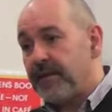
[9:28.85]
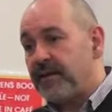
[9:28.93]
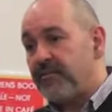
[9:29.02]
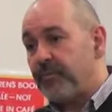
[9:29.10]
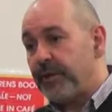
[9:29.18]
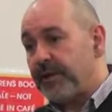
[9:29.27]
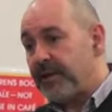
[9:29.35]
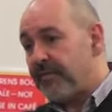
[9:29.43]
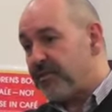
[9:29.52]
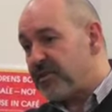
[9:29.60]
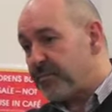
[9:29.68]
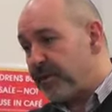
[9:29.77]
And if we can
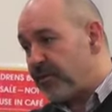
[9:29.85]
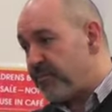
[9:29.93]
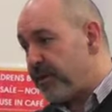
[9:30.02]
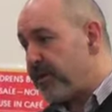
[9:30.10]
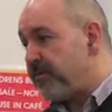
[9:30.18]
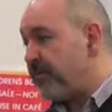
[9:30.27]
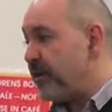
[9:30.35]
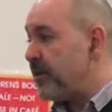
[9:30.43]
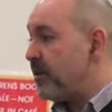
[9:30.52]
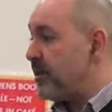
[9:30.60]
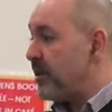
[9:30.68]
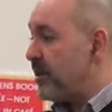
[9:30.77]
have a spin-off
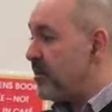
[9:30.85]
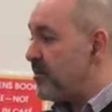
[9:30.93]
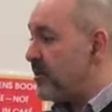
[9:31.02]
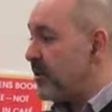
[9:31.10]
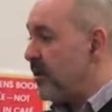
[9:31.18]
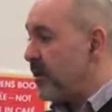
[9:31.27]
benefit that is,